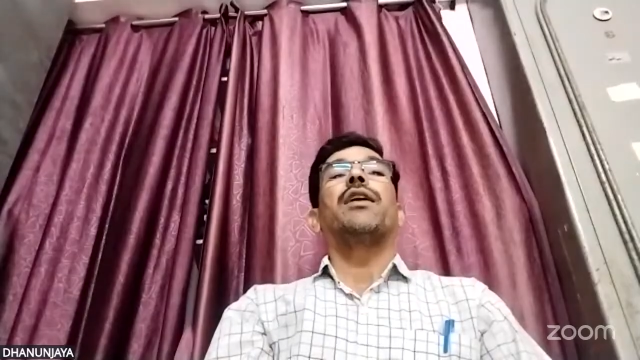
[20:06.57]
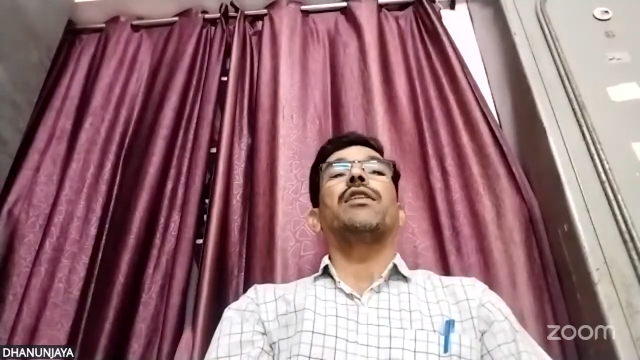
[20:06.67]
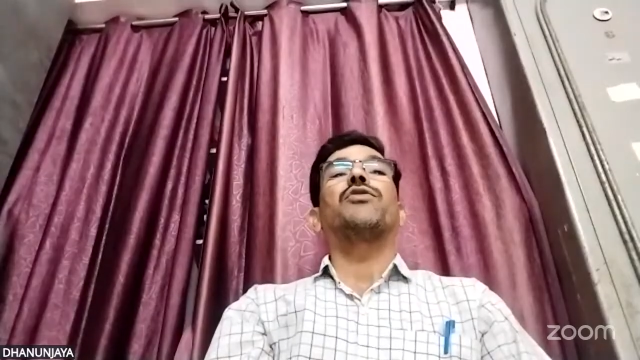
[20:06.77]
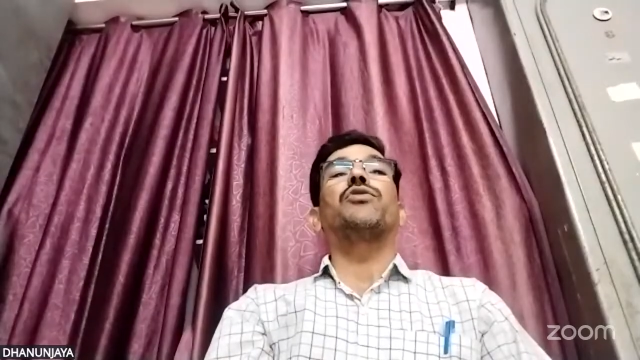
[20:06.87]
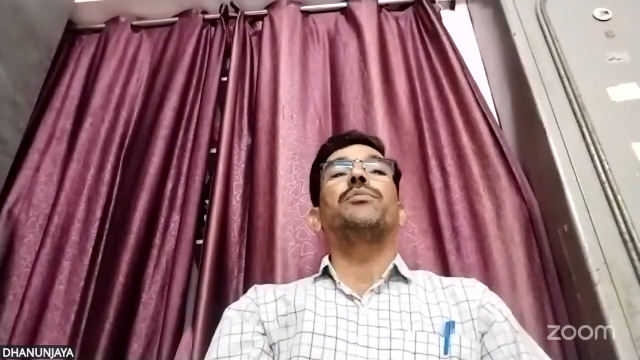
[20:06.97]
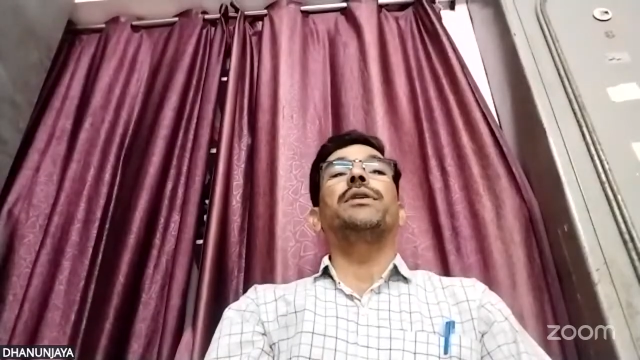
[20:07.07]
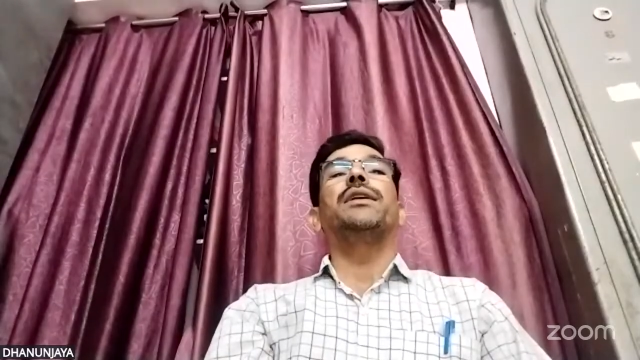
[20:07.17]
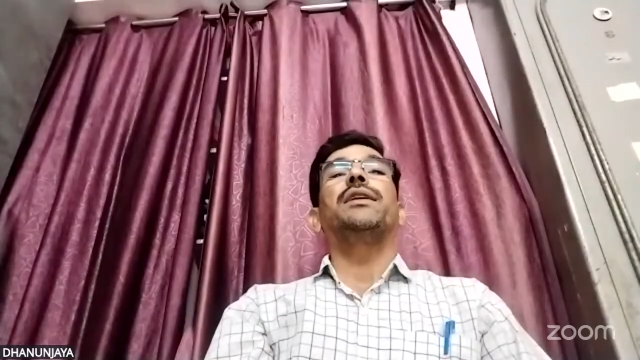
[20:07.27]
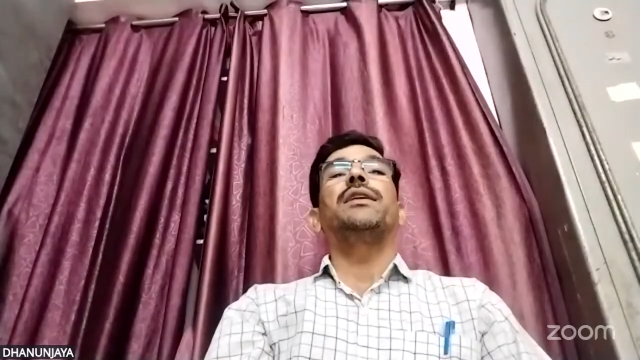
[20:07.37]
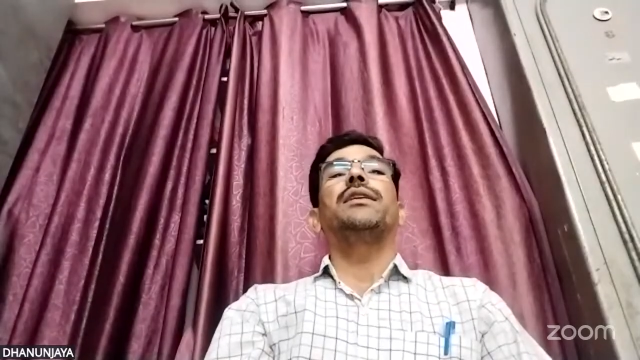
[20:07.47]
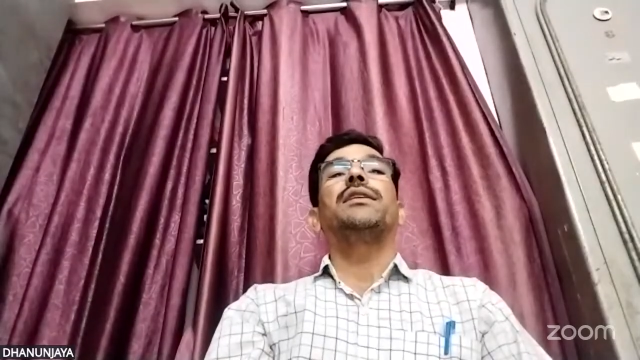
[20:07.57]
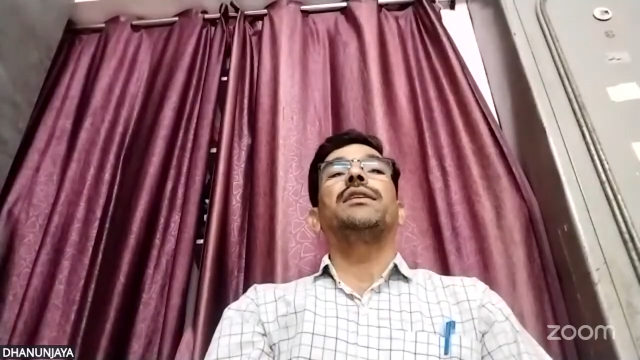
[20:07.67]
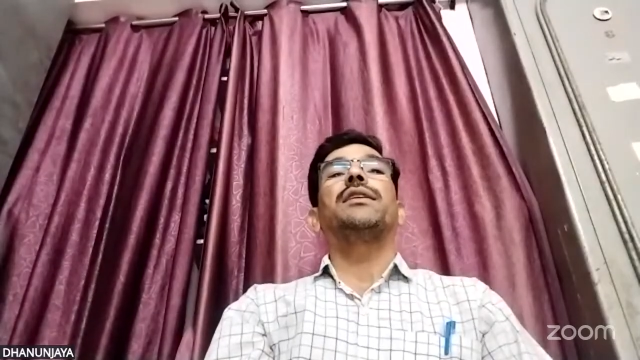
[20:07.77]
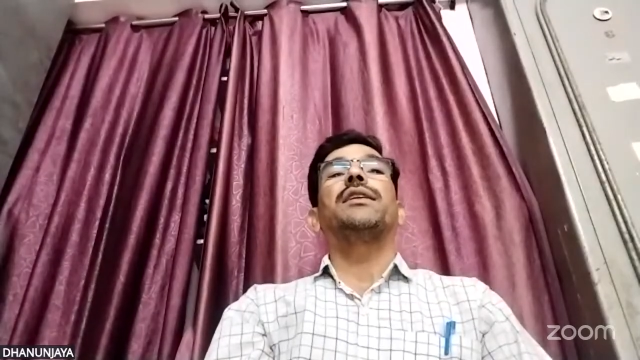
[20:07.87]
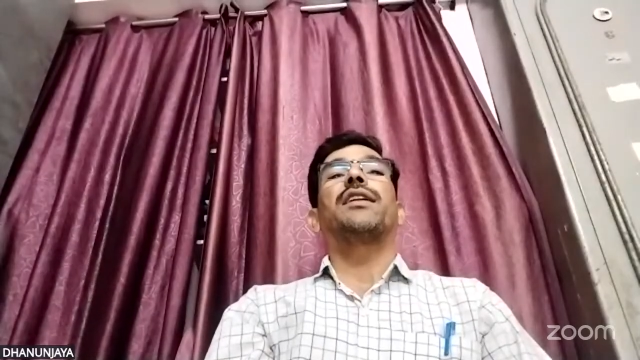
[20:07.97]
also be
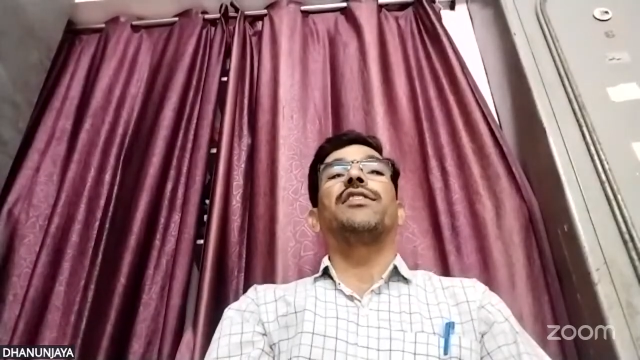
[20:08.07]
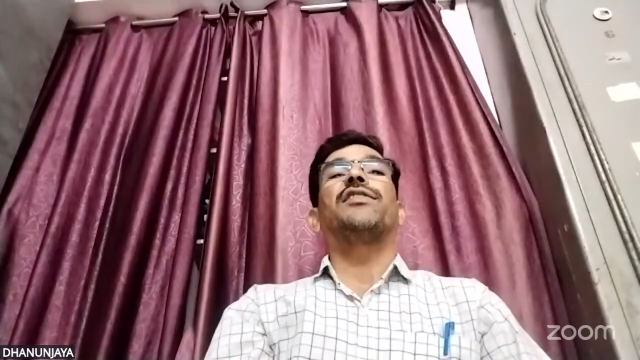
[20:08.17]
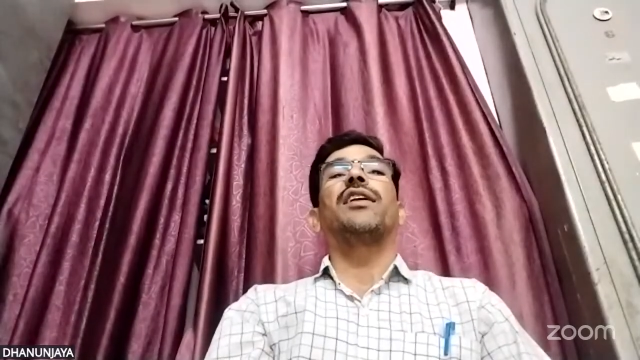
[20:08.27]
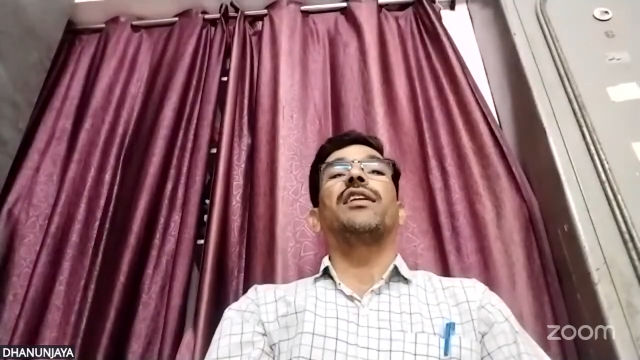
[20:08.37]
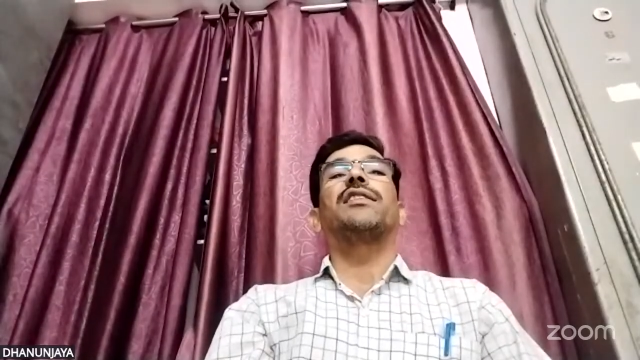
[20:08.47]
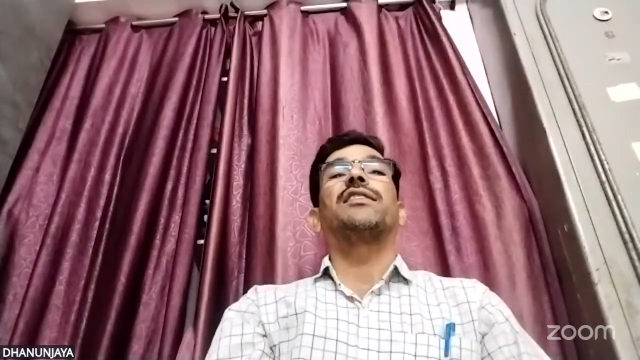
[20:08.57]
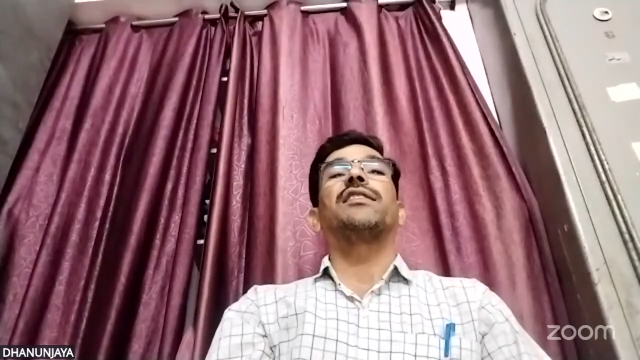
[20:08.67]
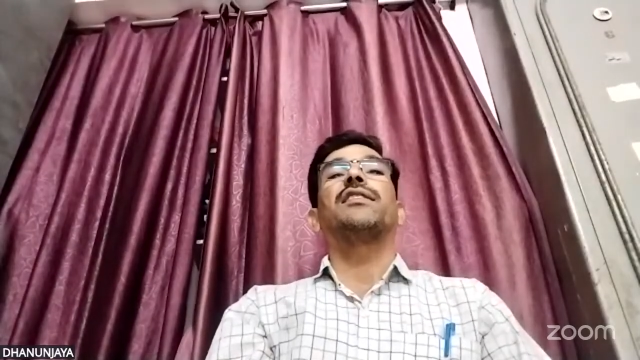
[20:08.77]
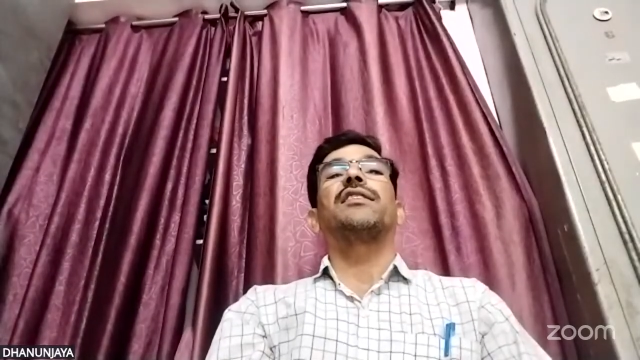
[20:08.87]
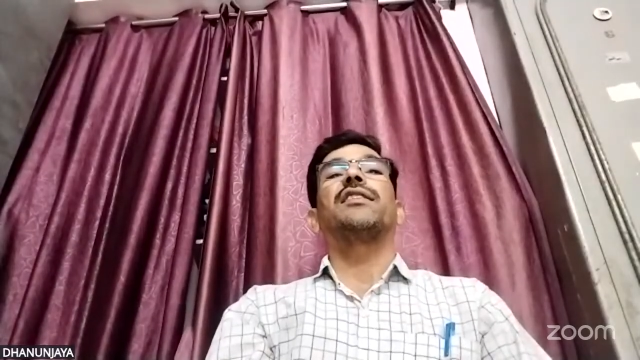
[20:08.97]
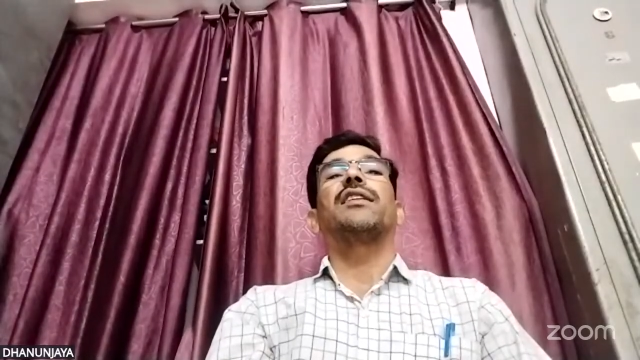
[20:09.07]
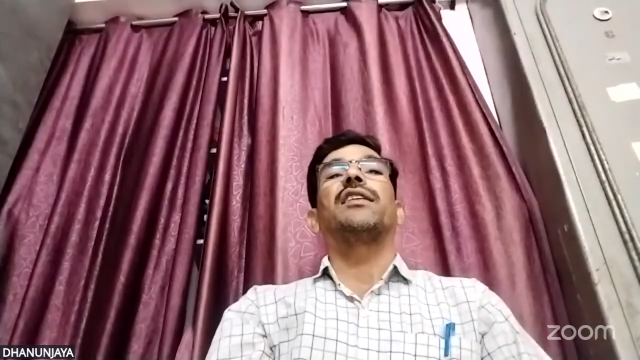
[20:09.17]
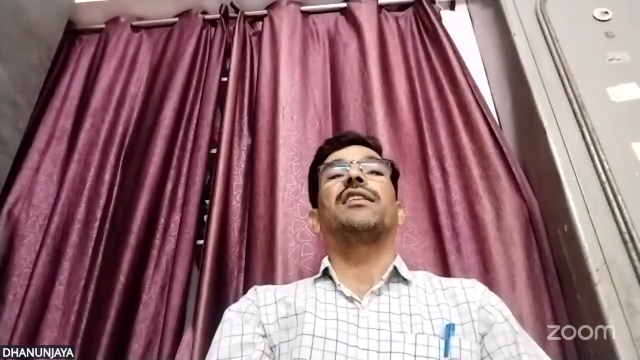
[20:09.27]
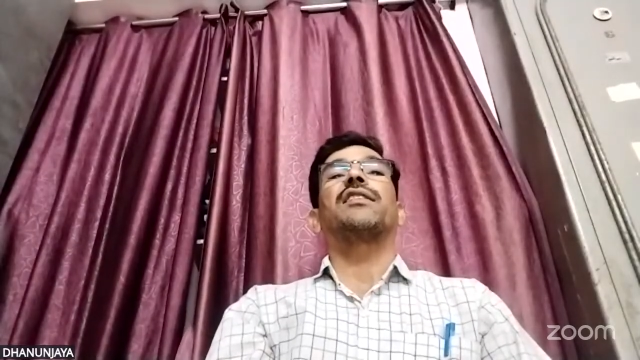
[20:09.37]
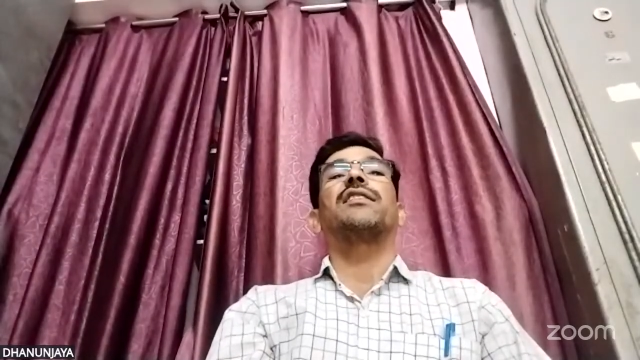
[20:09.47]
result
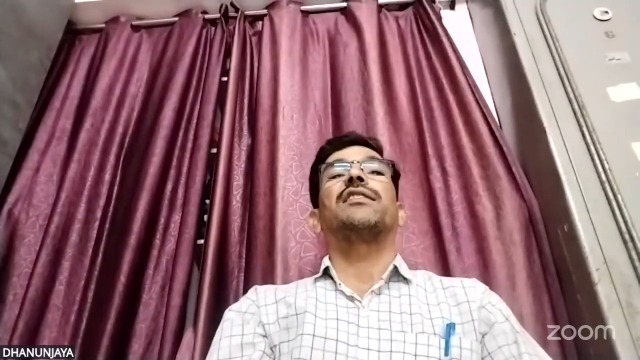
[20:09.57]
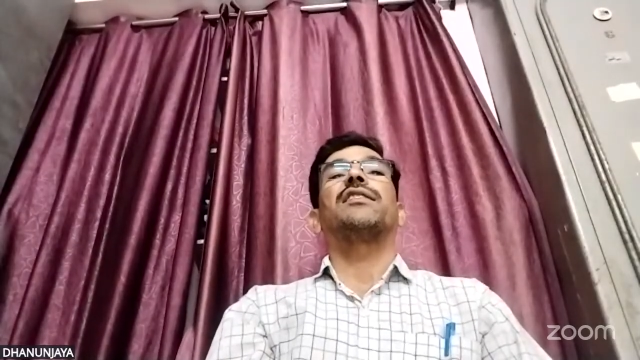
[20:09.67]
or